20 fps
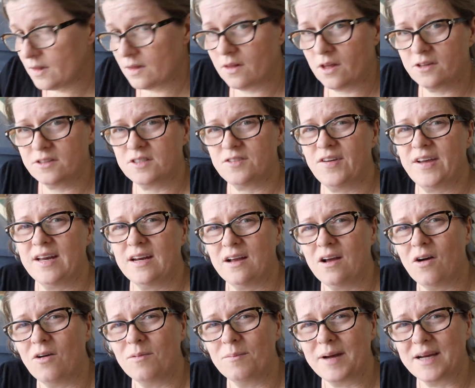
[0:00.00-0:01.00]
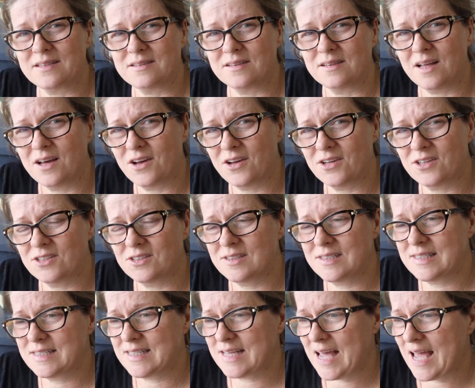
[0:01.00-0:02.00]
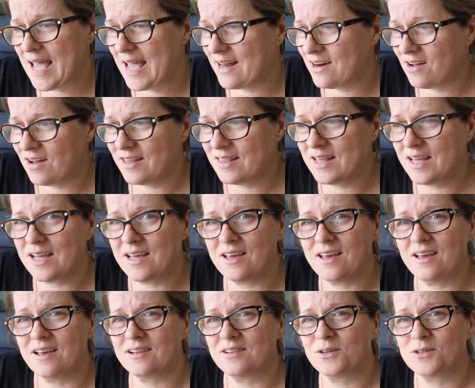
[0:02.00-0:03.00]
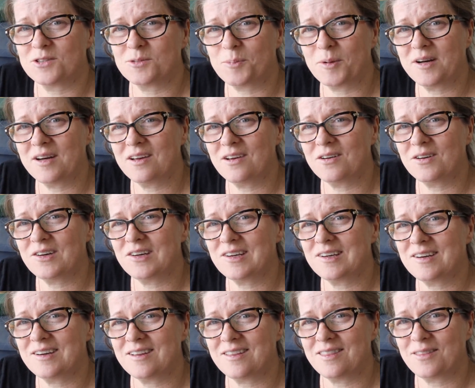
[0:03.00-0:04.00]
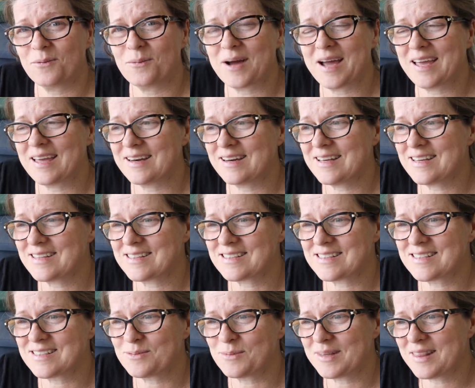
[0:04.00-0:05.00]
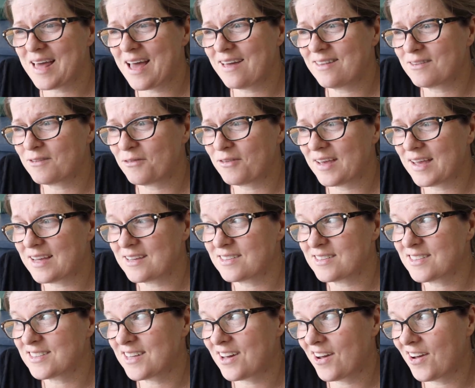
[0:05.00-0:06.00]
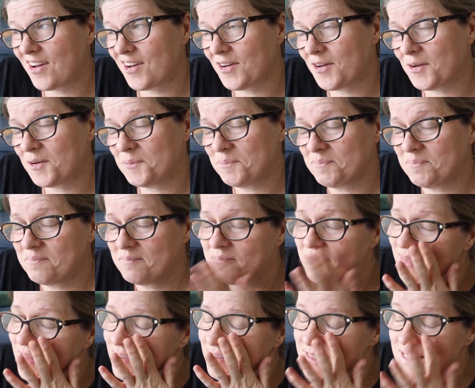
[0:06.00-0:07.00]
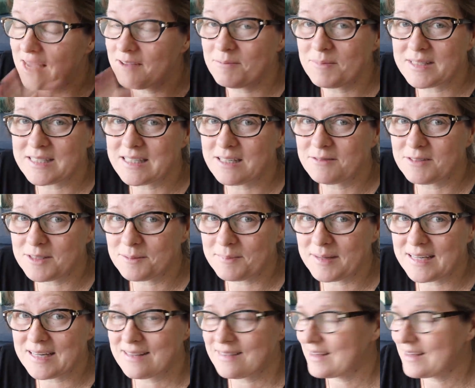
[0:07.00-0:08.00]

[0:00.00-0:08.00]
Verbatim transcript: those feet are going back to Lowe's and I think it looks pretty good the way it is without the feet so I saved myself some money